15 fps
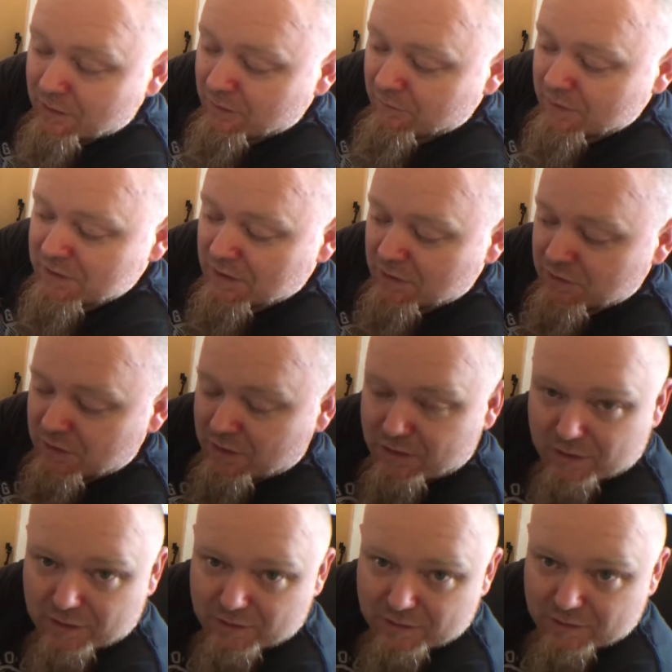If it tells you
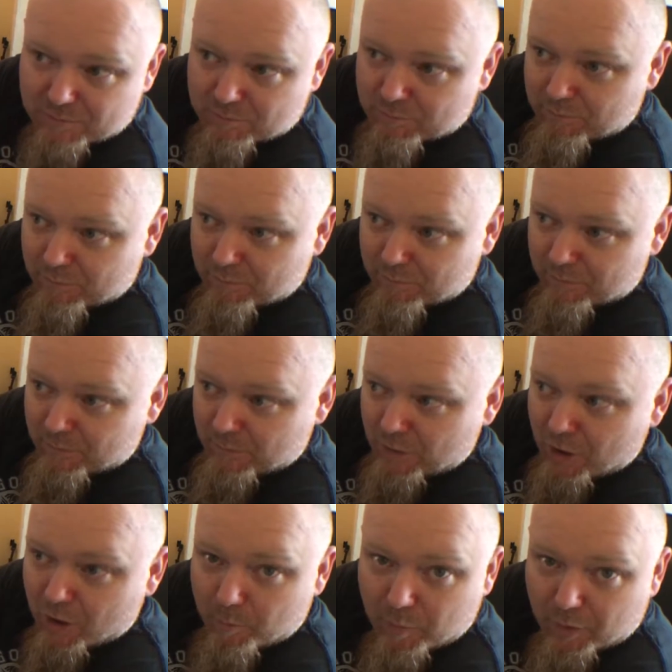it's
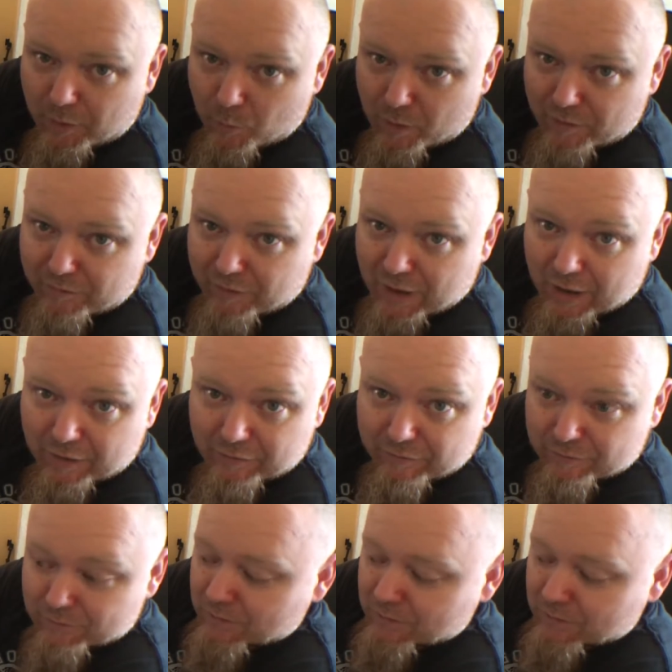0.15